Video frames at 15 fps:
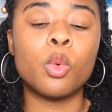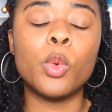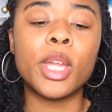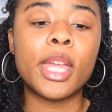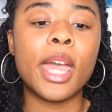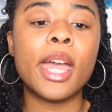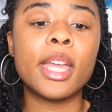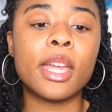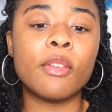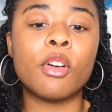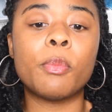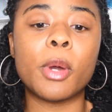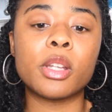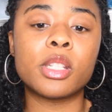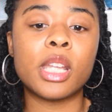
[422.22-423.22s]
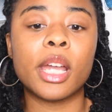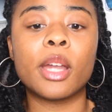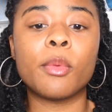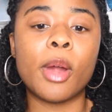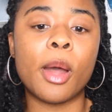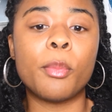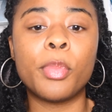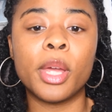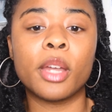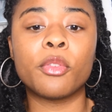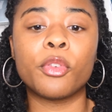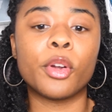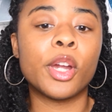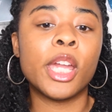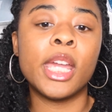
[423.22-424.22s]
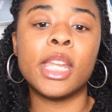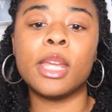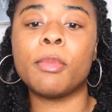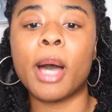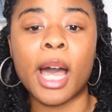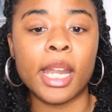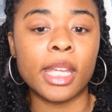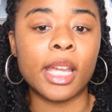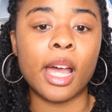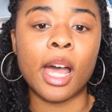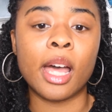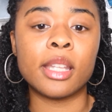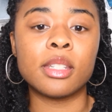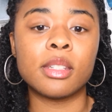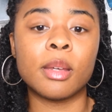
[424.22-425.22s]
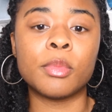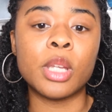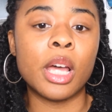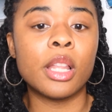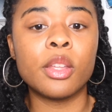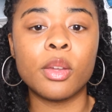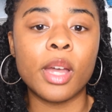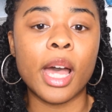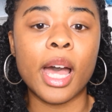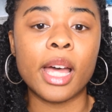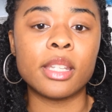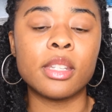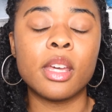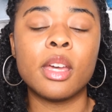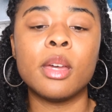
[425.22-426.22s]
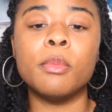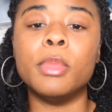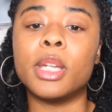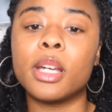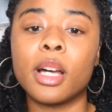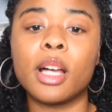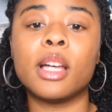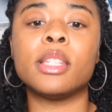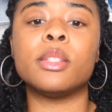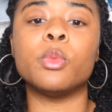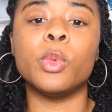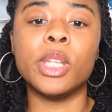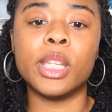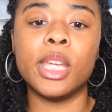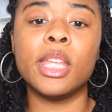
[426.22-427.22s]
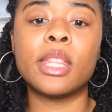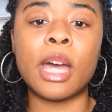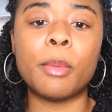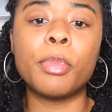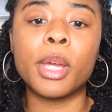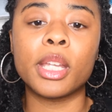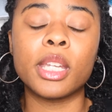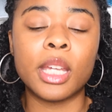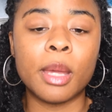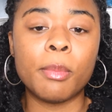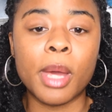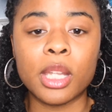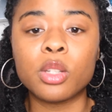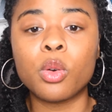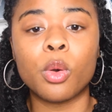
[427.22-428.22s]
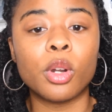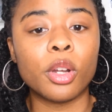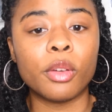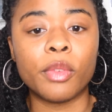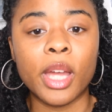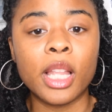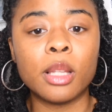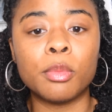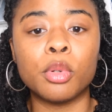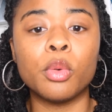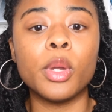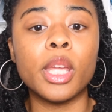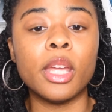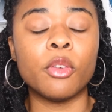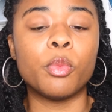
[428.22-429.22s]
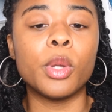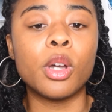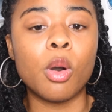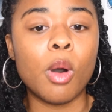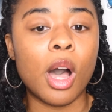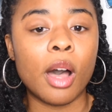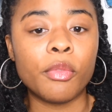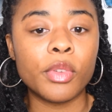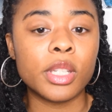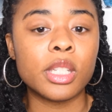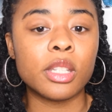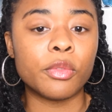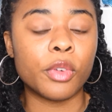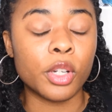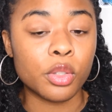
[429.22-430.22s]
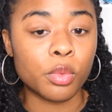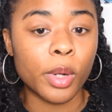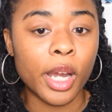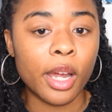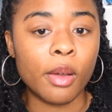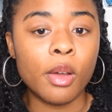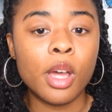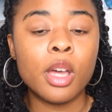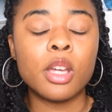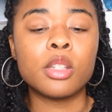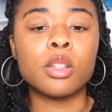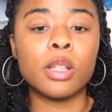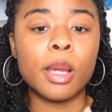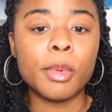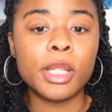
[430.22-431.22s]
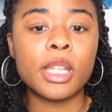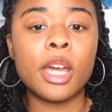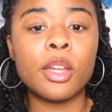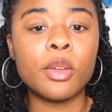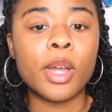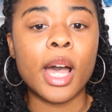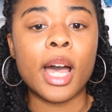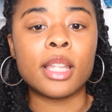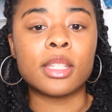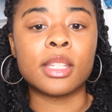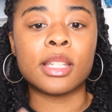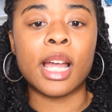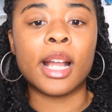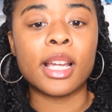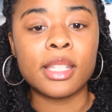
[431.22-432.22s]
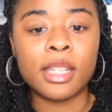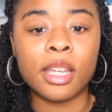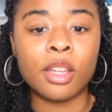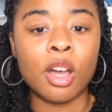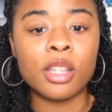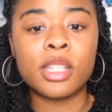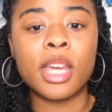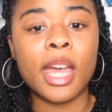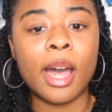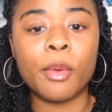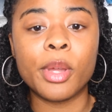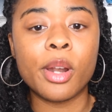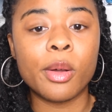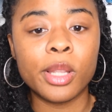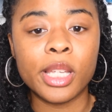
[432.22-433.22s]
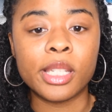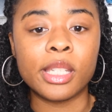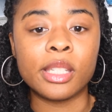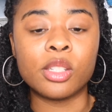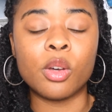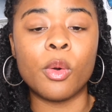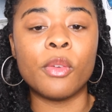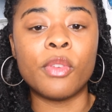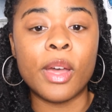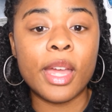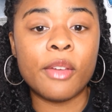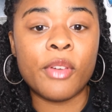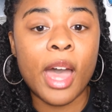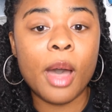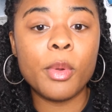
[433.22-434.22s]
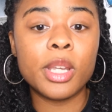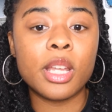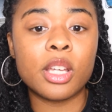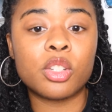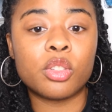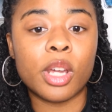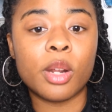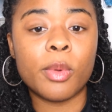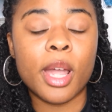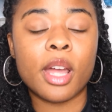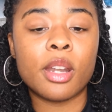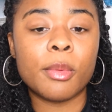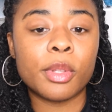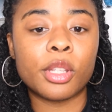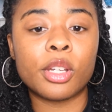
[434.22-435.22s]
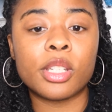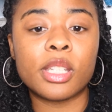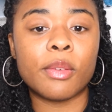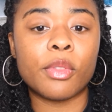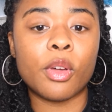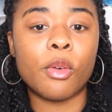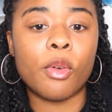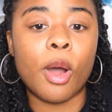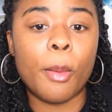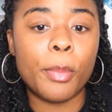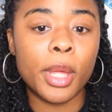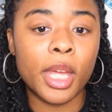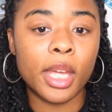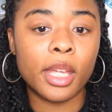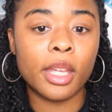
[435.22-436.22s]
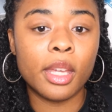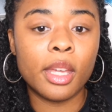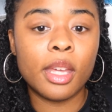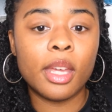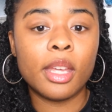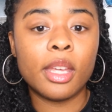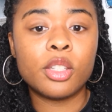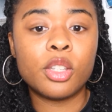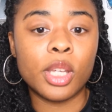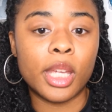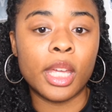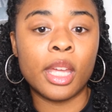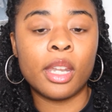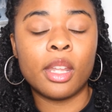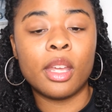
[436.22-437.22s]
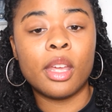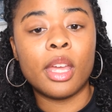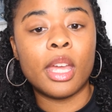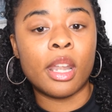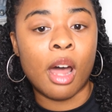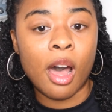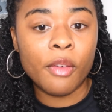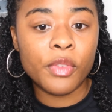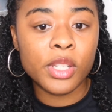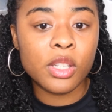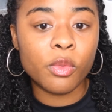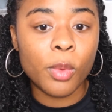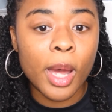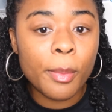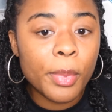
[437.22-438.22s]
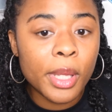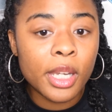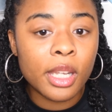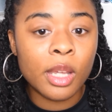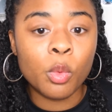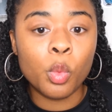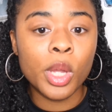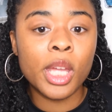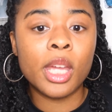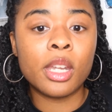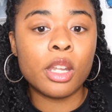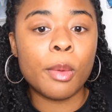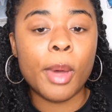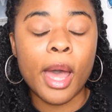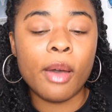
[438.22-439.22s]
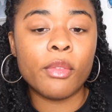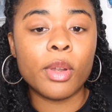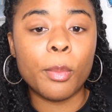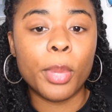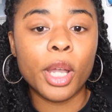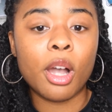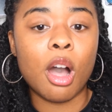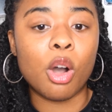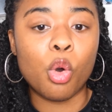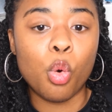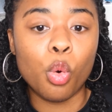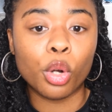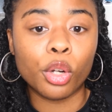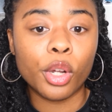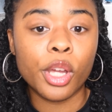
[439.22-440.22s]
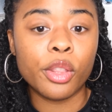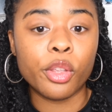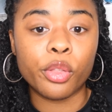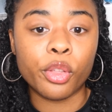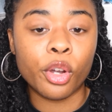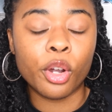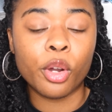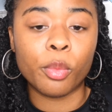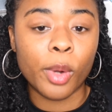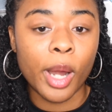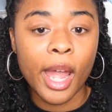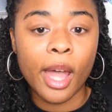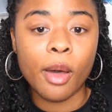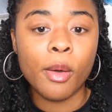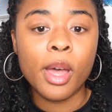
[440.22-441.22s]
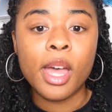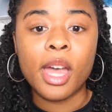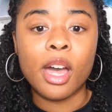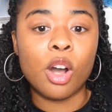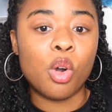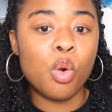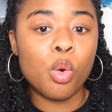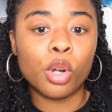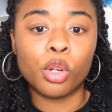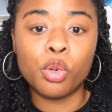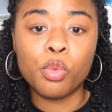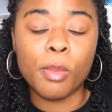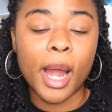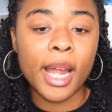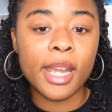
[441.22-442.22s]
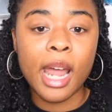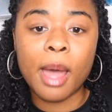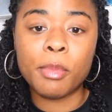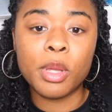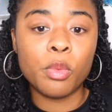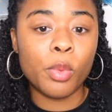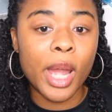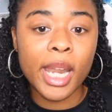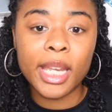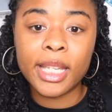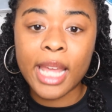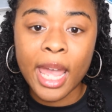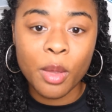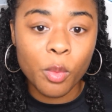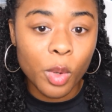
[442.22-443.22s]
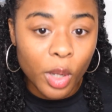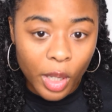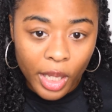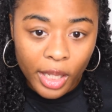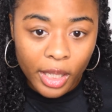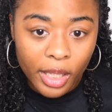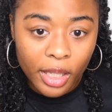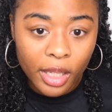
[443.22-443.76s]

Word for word: we can't give up our second round pick for anybody, guys. I'm telling you guys because we need that pick to get best corner available if we go offense in the first round. So let me tell you guys, because like I said, y'all say Howie don't listen. So if, if Howie does trade away our number 37th overall pick to get an offensive weapon and we end up having to pick our corner in the third round, a corner who might not be ready day one,